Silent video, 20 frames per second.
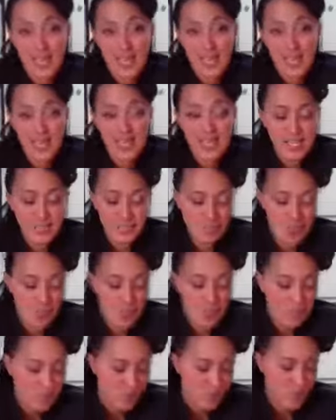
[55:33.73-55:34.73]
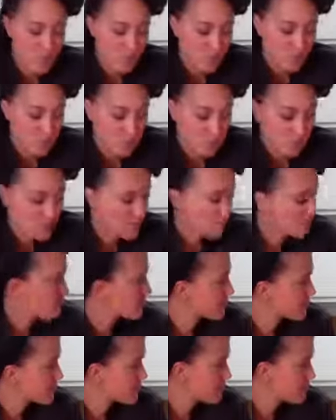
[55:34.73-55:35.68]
in kitchen applications.